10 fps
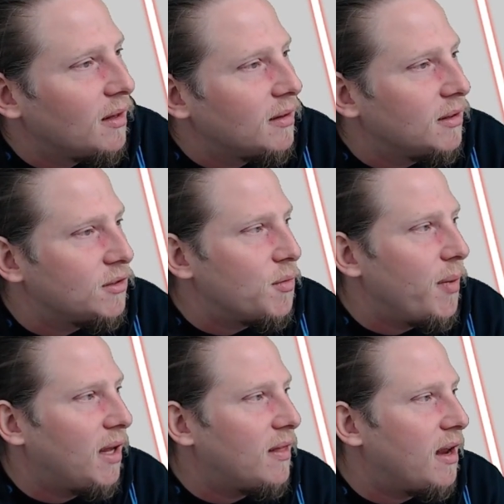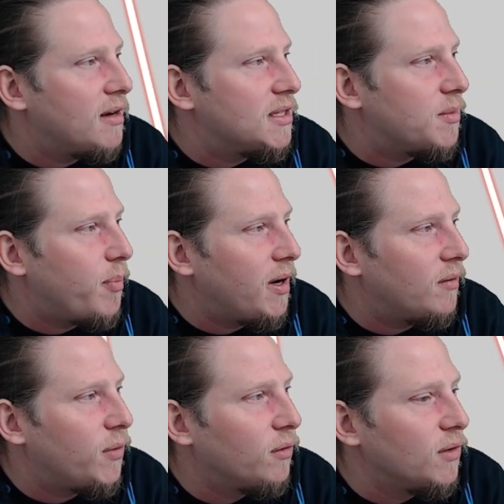Just to make that disappear. We
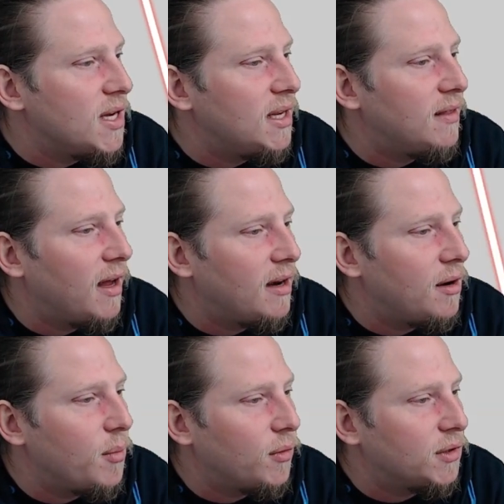don't need that anymore,